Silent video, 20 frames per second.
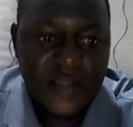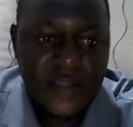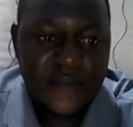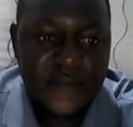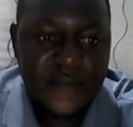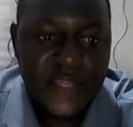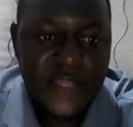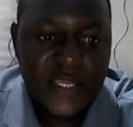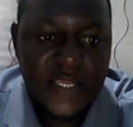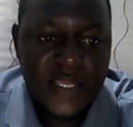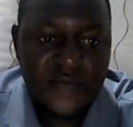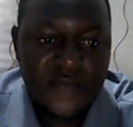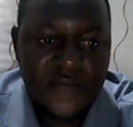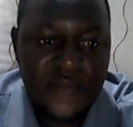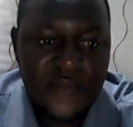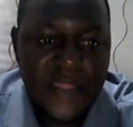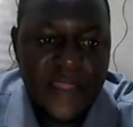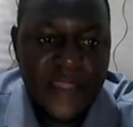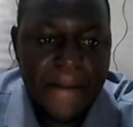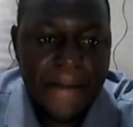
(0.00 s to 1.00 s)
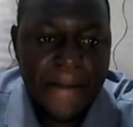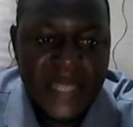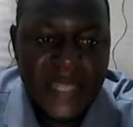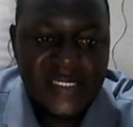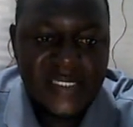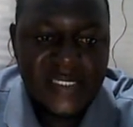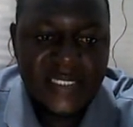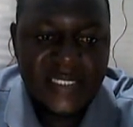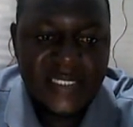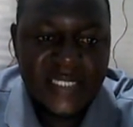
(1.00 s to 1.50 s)
Then with a
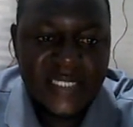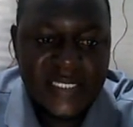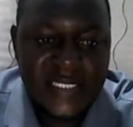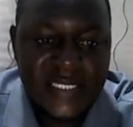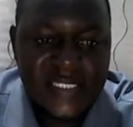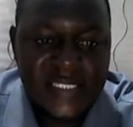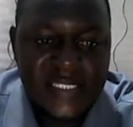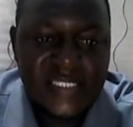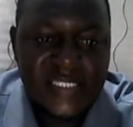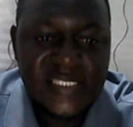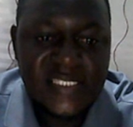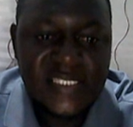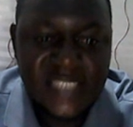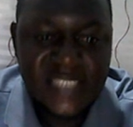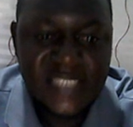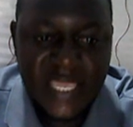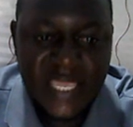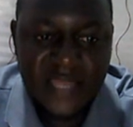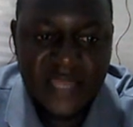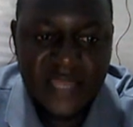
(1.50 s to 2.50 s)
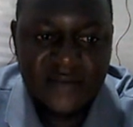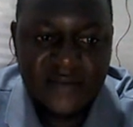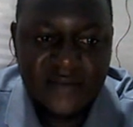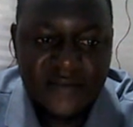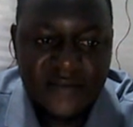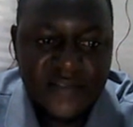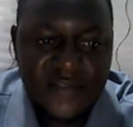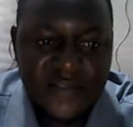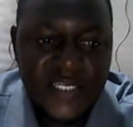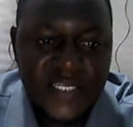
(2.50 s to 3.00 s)
master text style,
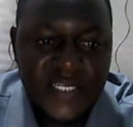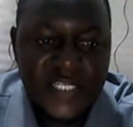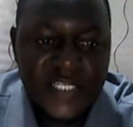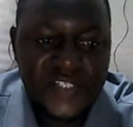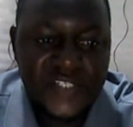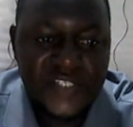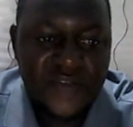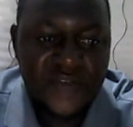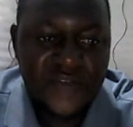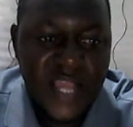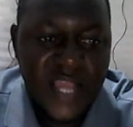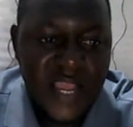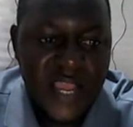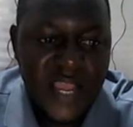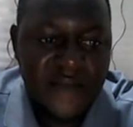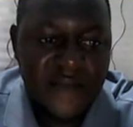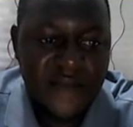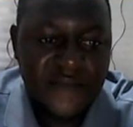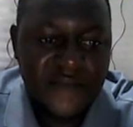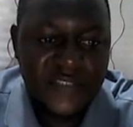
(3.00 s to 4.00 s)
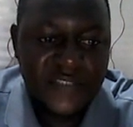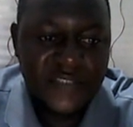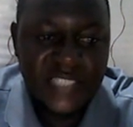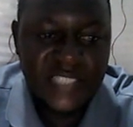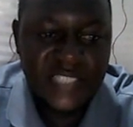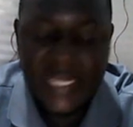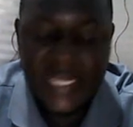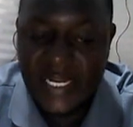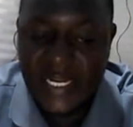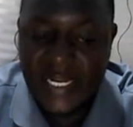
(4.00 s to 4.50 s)
it should have font
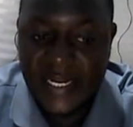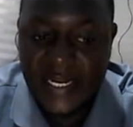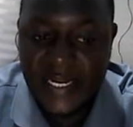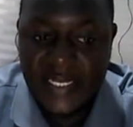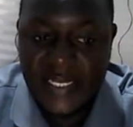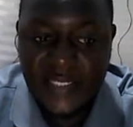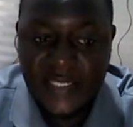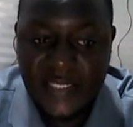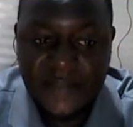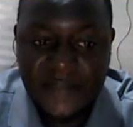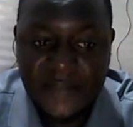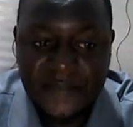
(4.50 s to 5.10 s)
color green,